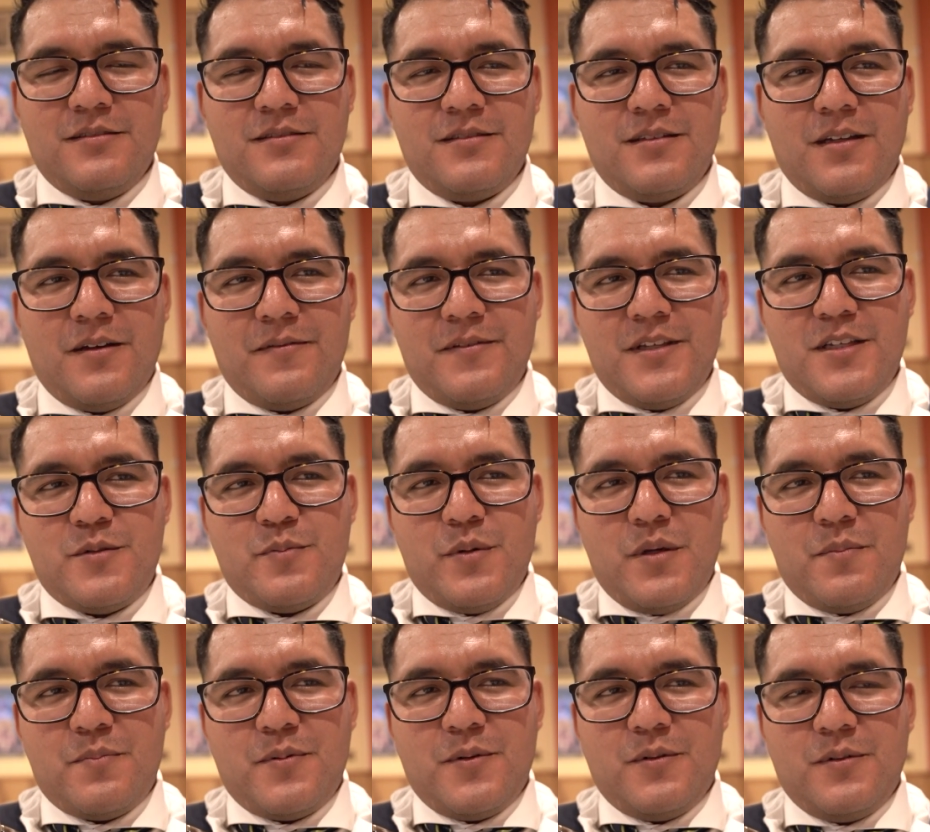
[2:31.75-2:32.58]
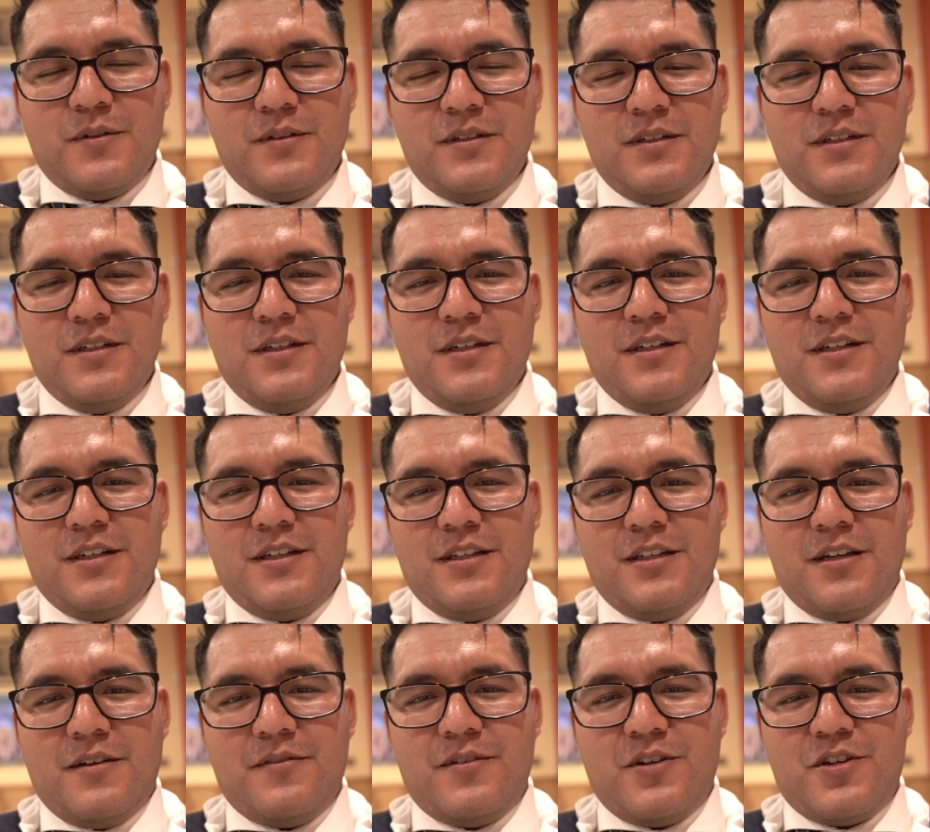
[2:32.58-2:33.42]
Love these people.
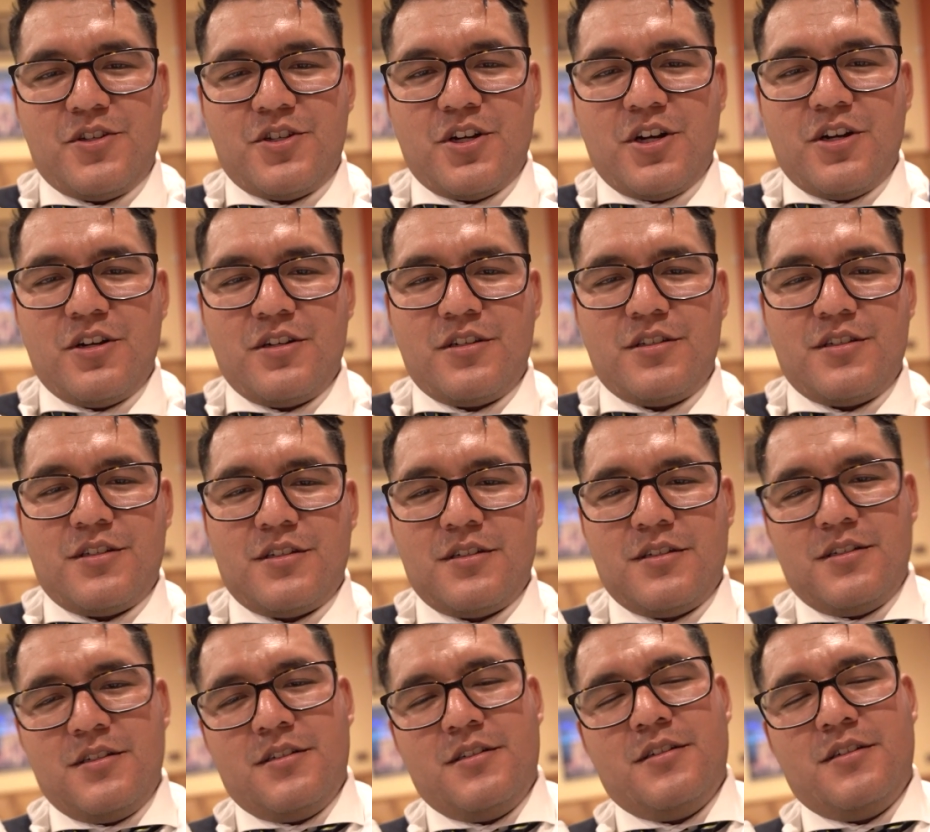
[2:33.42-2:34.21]
Love their church.